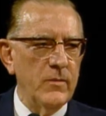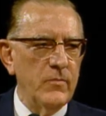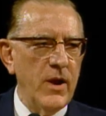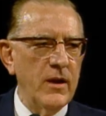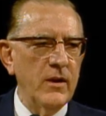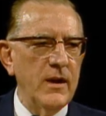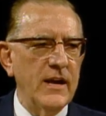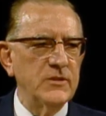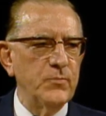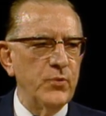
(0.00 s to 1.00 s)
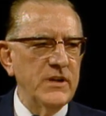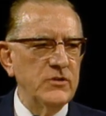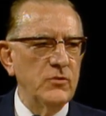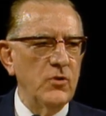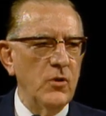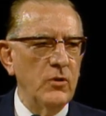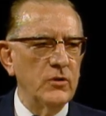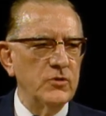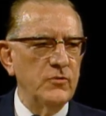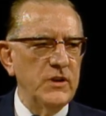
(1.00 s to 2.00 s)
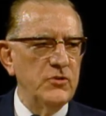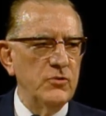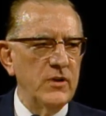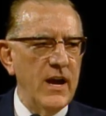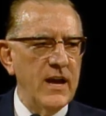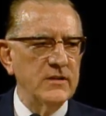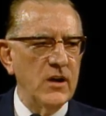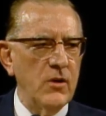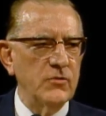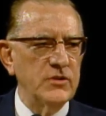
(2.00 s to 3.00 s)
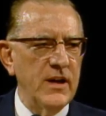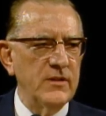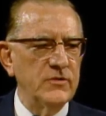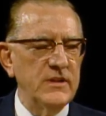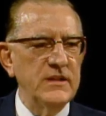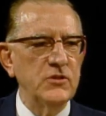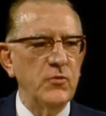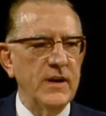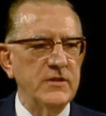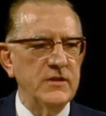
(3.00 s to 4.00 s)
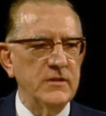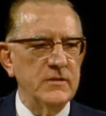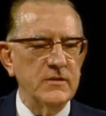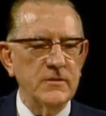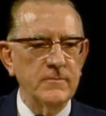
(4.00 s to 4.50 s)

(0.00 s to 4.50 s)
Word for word: Brethren, as priesthood holders, we should ask ourselves these questions.